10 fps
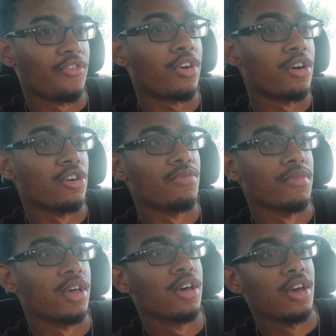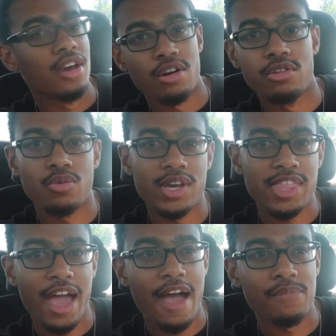from an
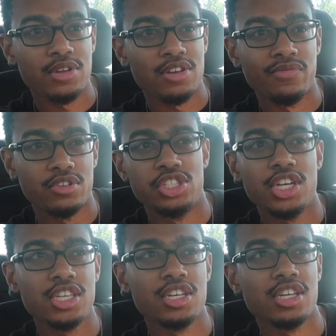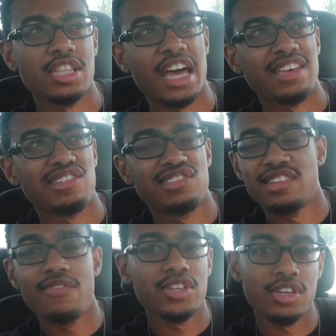earthquake that happened in Virginia like
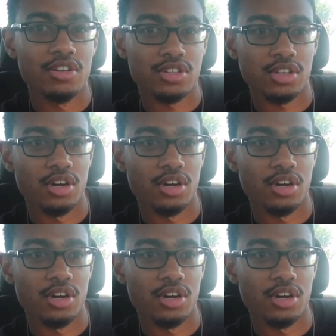7 years